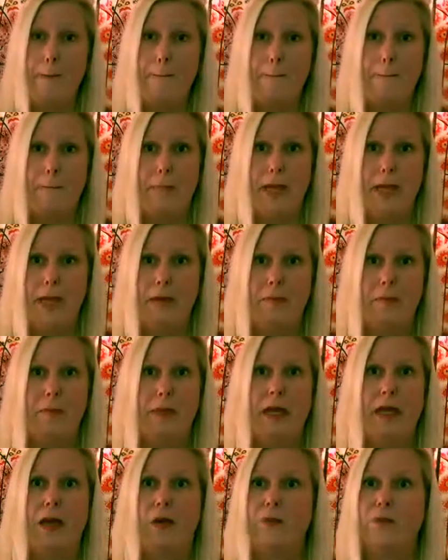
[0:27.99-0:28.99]
might
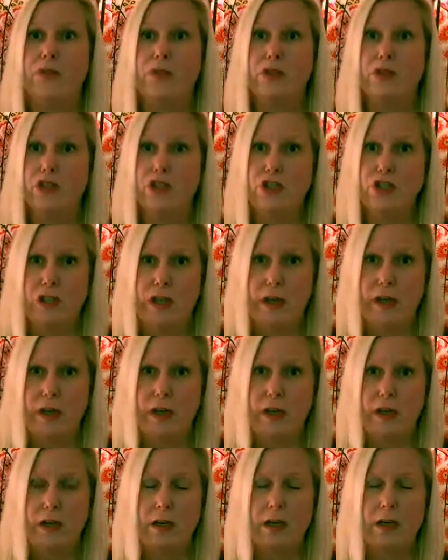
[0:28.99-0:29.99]
be helpful to
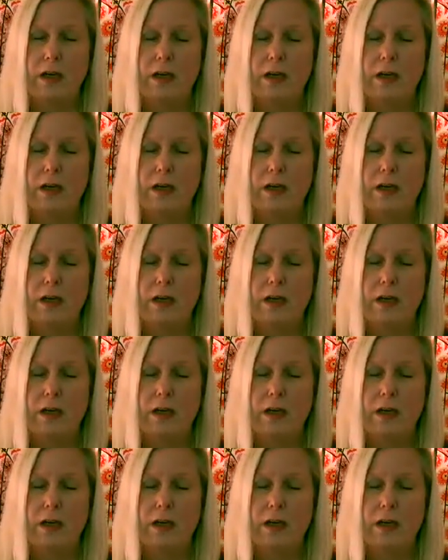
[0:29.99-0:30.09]
share.